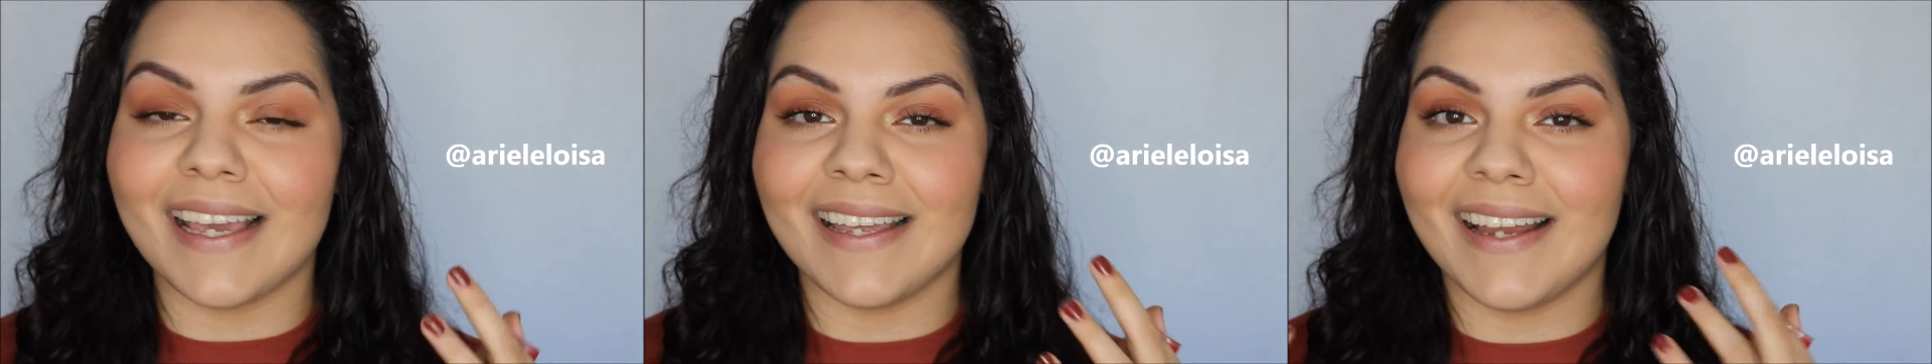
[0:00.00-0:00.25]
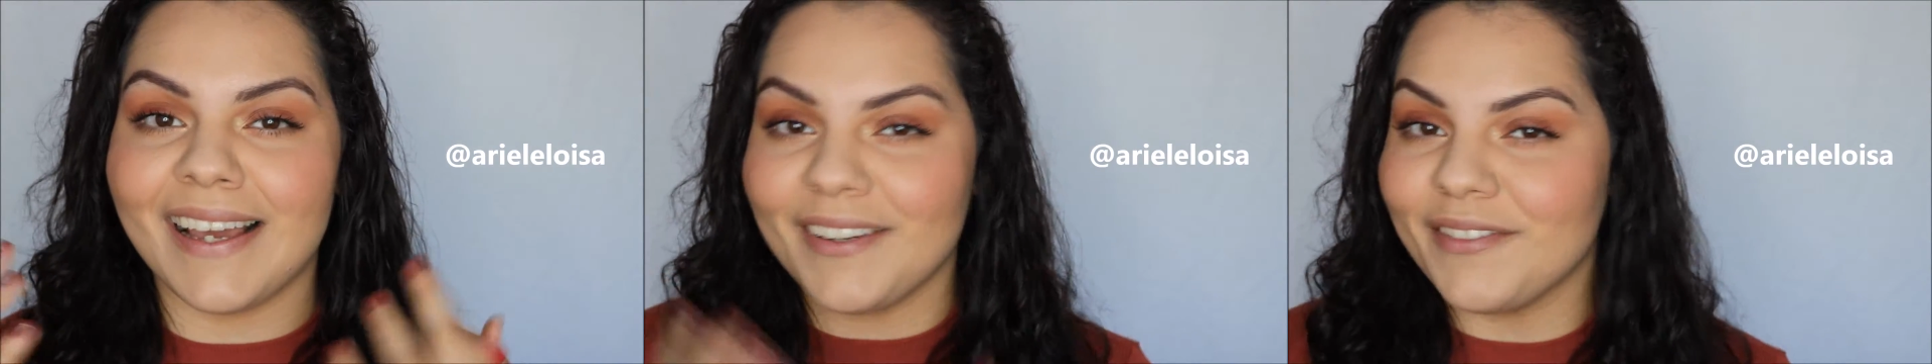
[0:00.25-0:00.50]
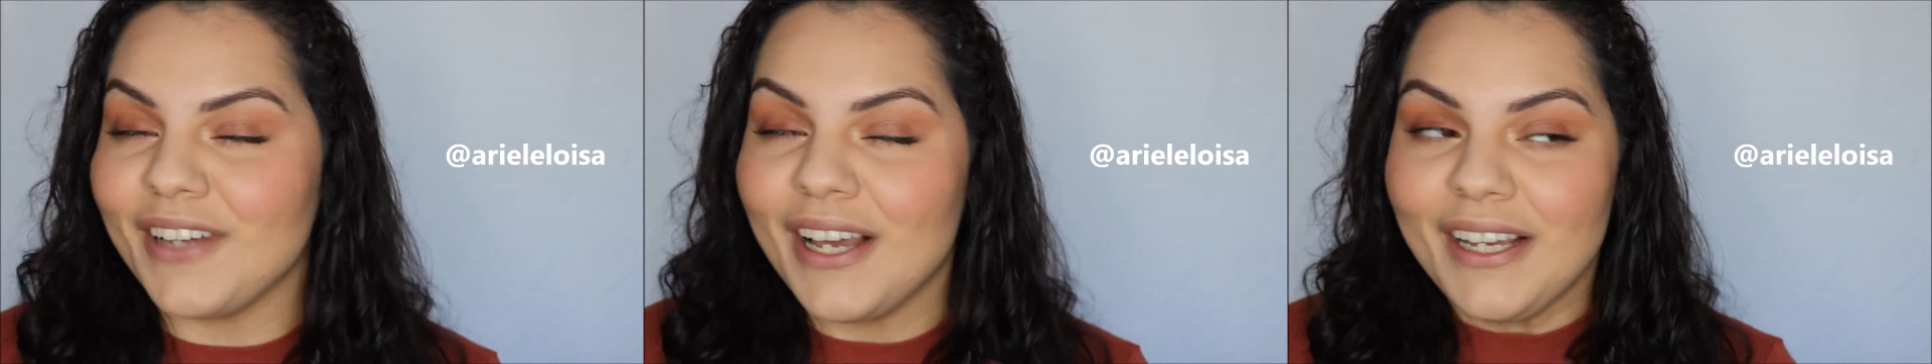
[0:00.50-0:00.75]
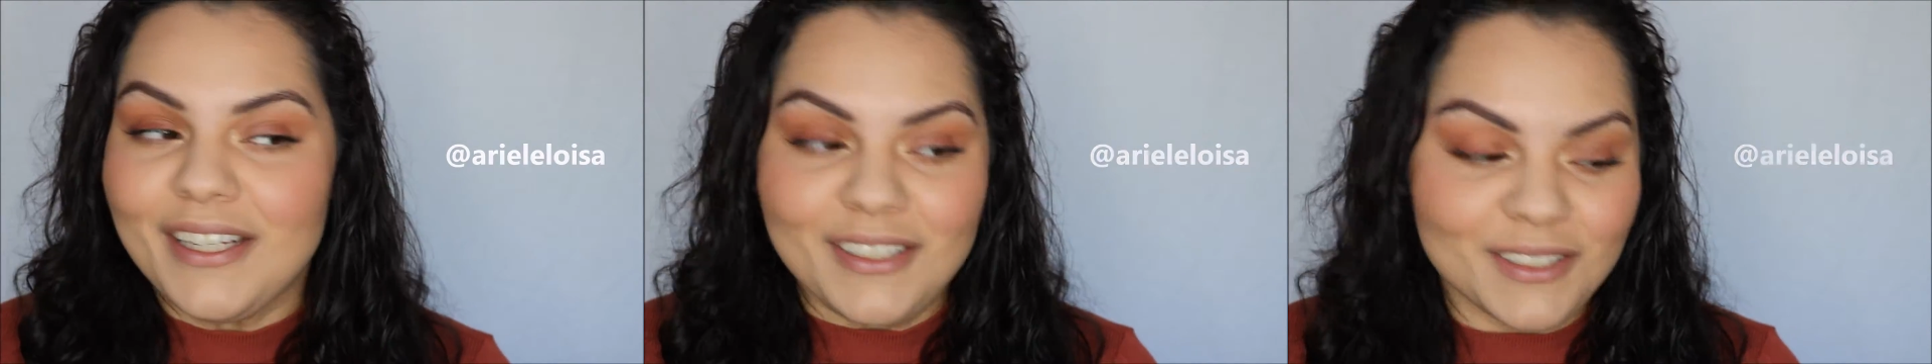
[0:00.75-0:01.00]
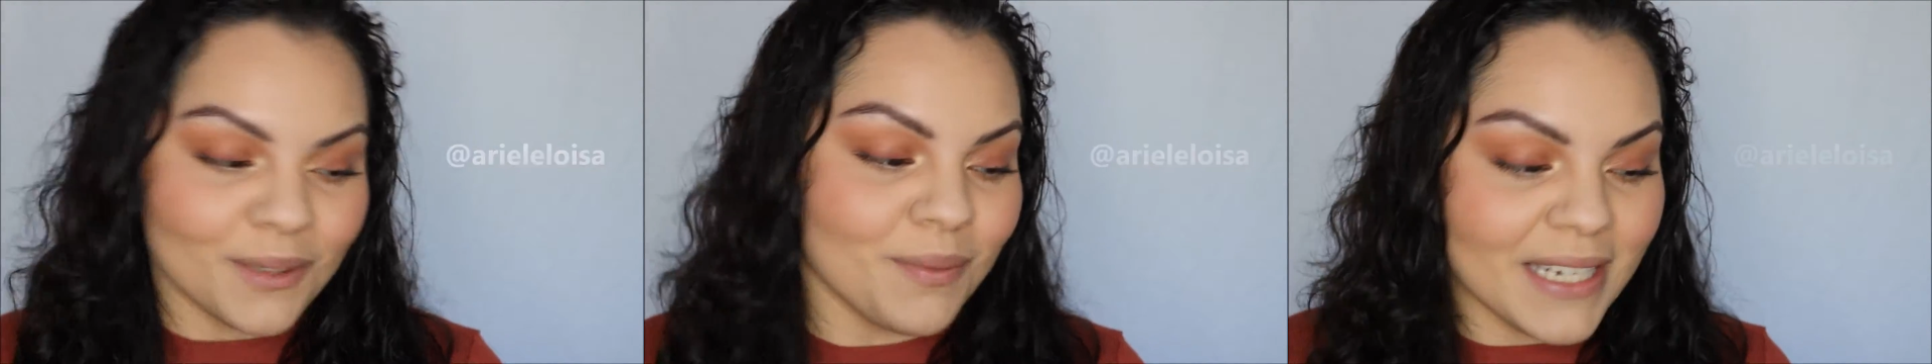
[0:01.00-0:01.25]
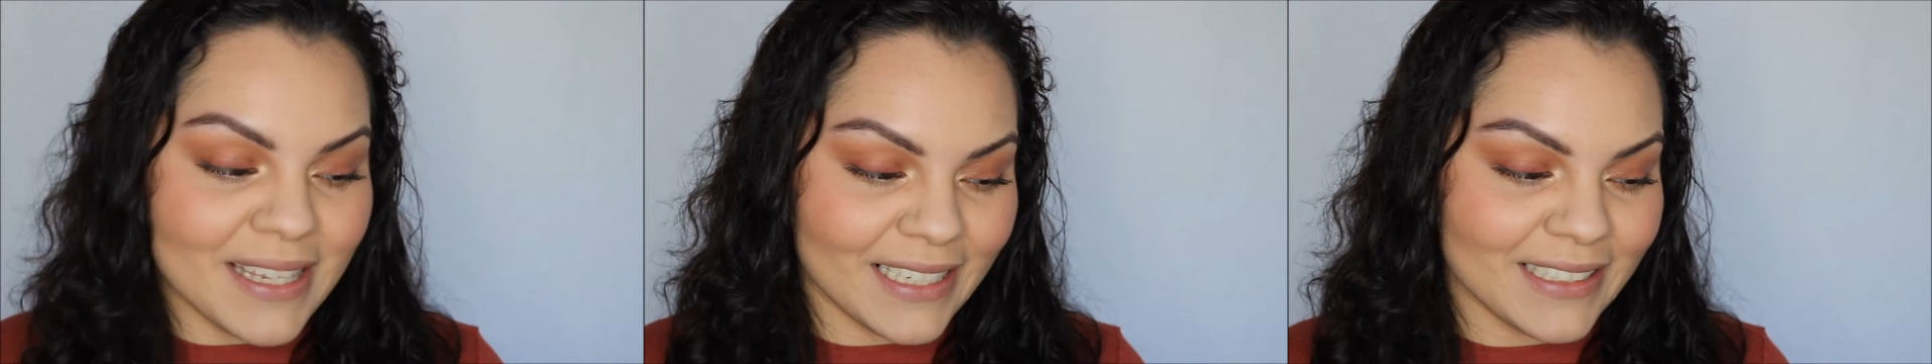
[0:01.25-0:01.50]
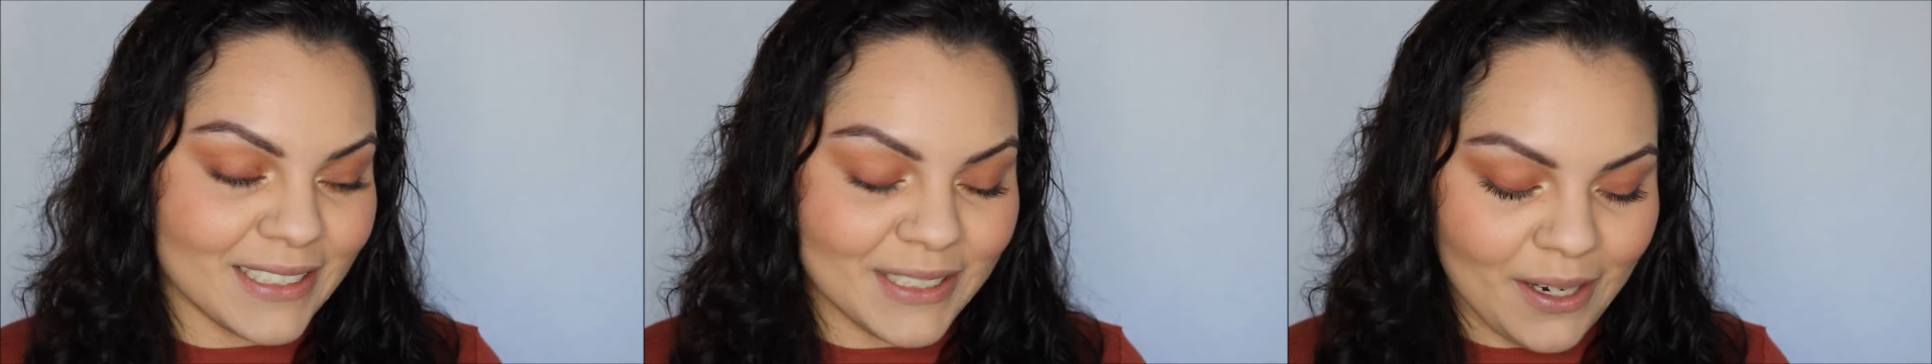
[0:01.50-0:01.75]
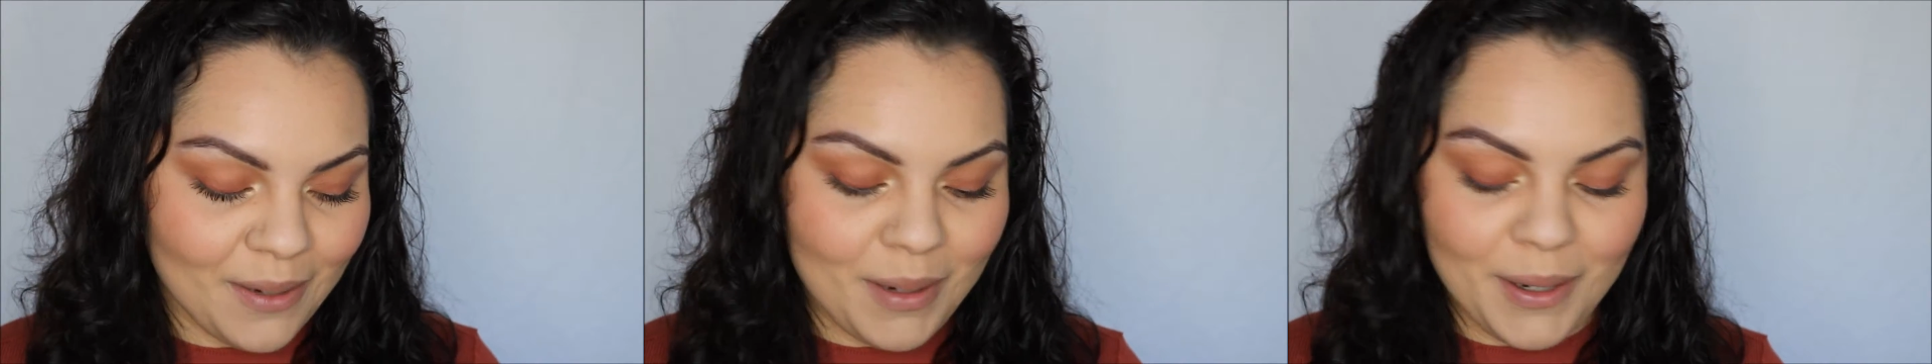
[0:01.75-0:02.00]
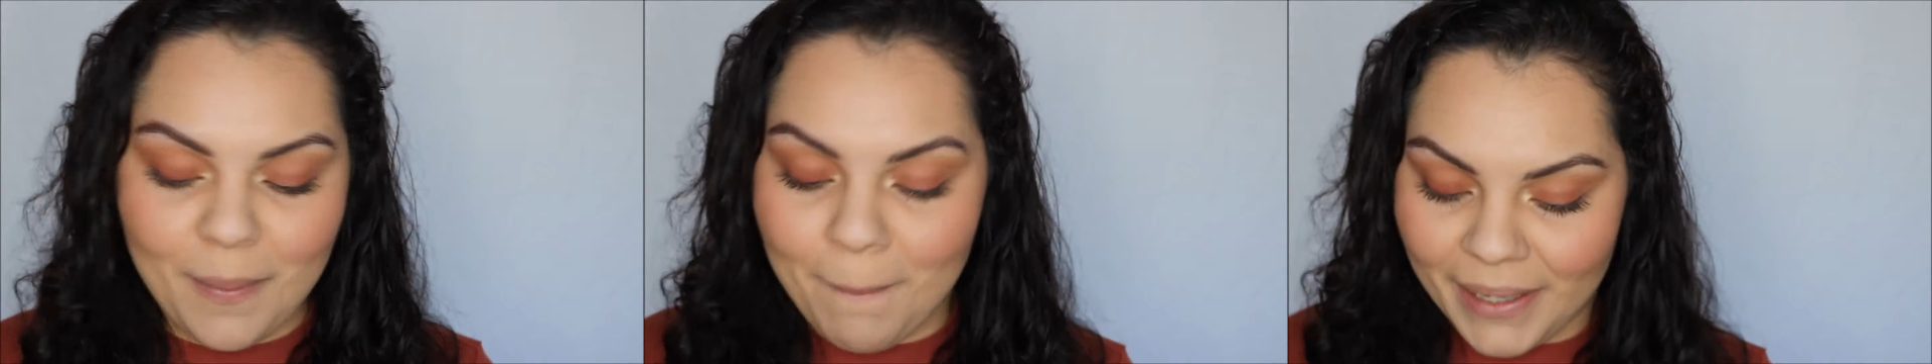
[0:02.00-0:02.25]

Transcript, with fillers: and I have so many things to talk about.